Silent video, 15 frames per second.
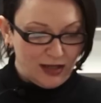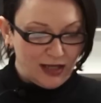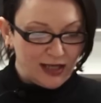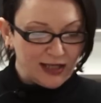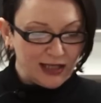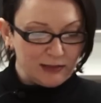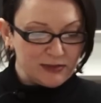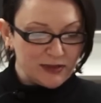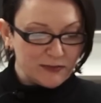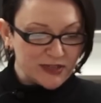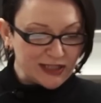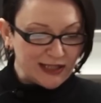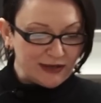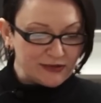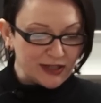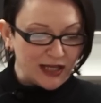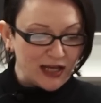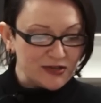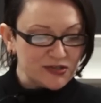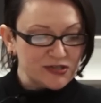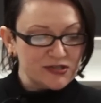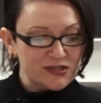He claimed he was allowed to
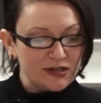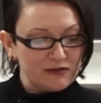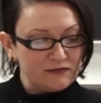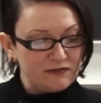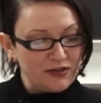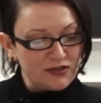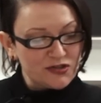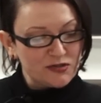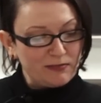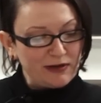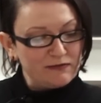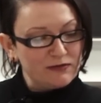catch and sell fish by